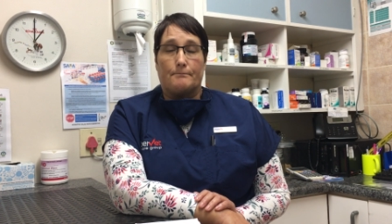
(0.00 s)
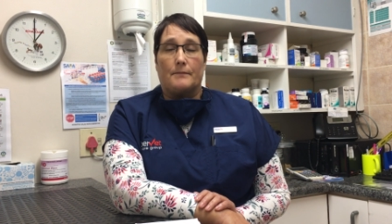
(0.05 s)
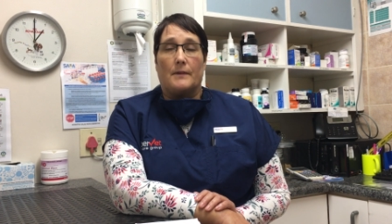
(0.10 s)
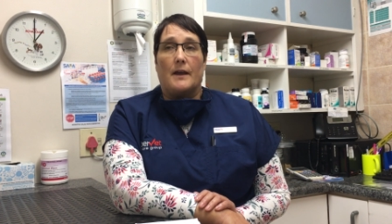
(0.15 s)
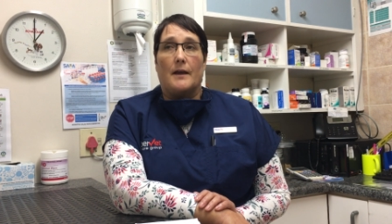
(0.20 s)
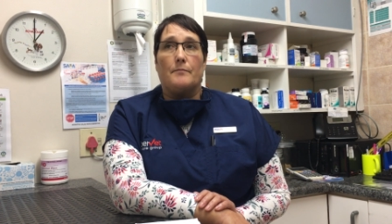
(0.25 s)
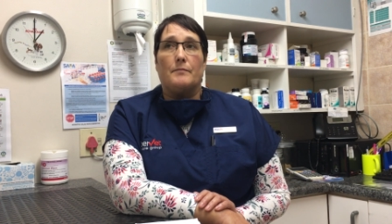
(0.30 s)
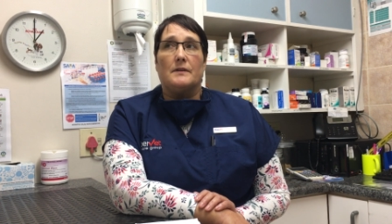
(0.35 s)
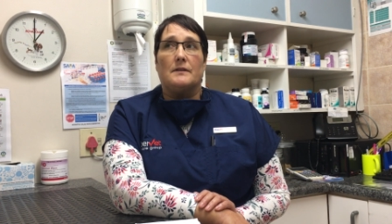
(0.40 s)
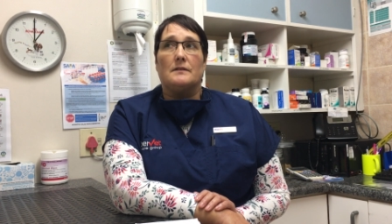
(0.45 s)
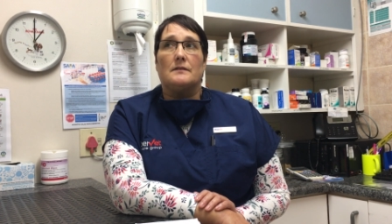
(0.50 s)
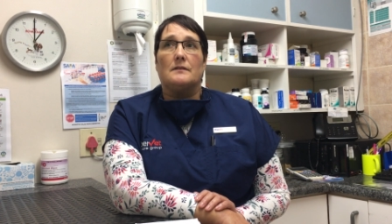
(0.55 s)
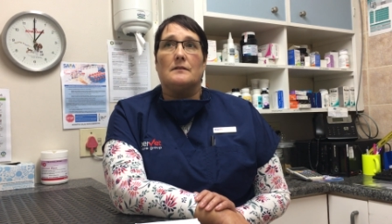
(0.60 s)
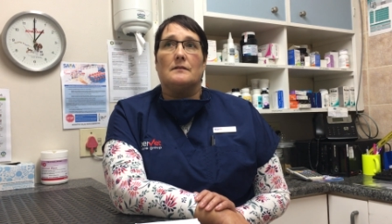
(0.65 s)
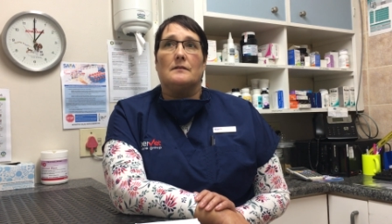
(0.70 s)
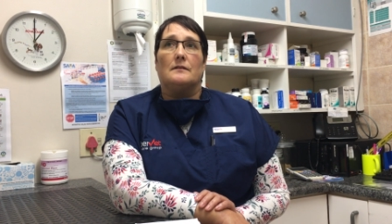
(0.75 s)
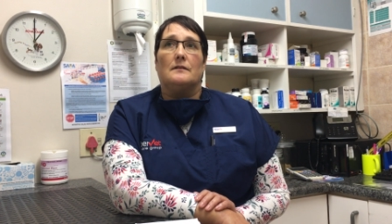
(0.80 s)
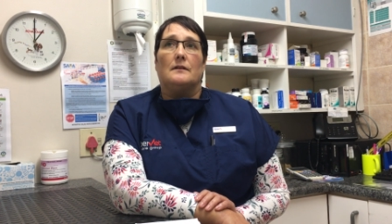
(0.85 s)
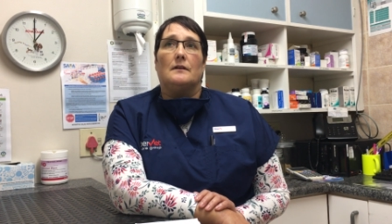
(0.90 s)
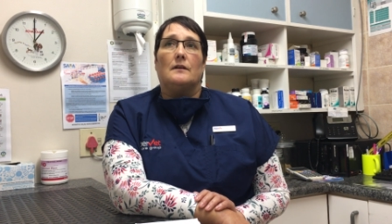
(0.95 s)

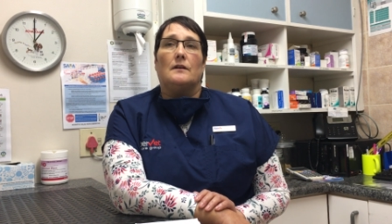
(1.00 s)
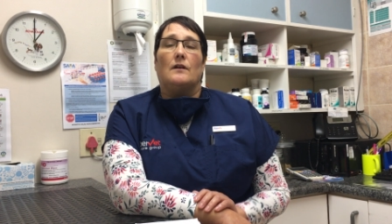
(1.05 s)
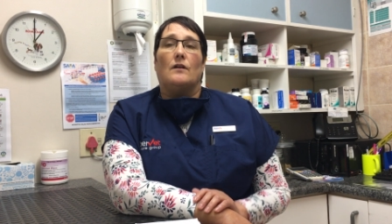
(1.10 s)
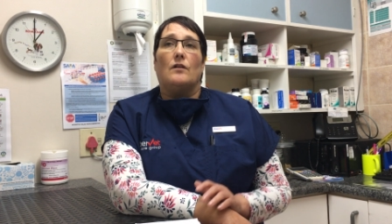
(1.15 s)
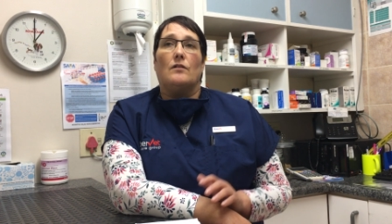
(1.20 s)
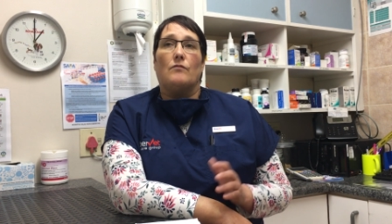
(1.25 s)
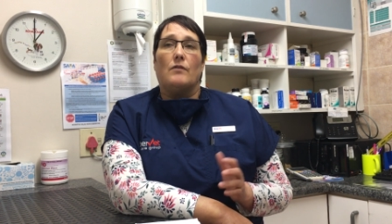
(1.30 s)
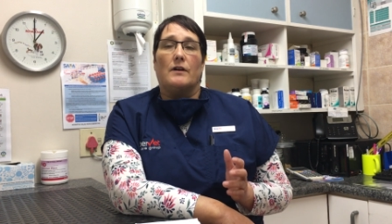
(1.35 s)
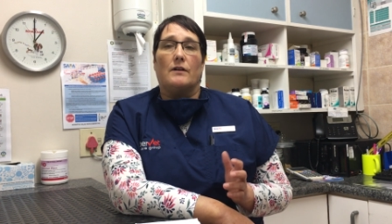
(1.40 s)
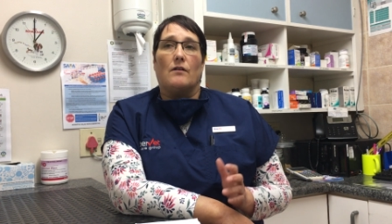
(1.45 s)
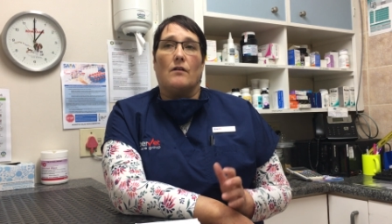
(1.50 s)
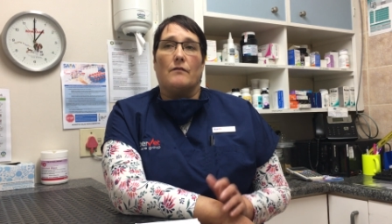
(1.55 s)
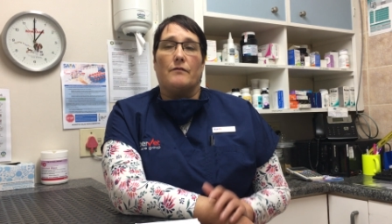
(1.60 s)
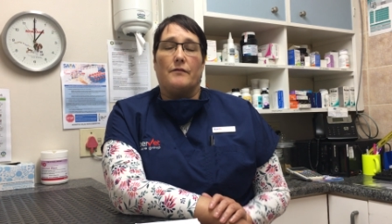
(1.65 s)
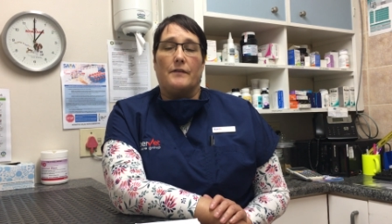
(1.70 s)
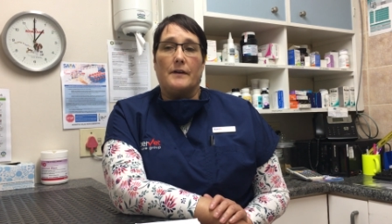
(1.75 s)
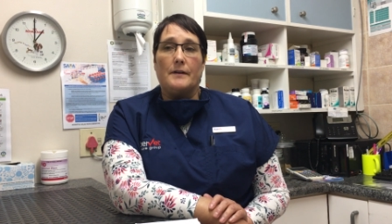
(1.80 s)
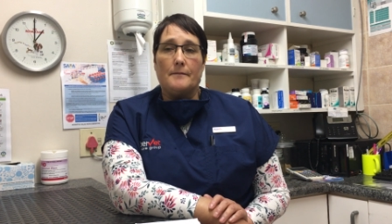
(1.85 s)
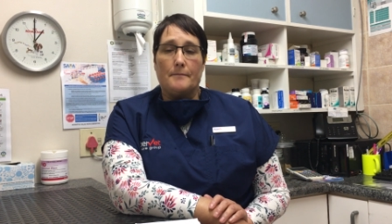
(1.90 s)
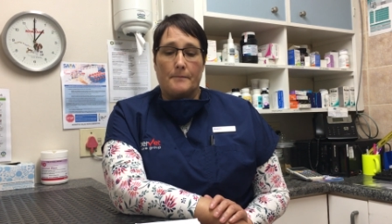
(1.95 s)
happens quite
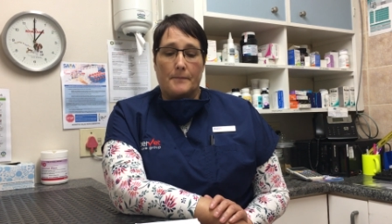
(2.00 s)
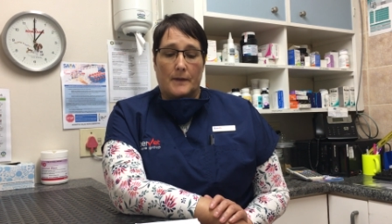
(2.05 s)
often.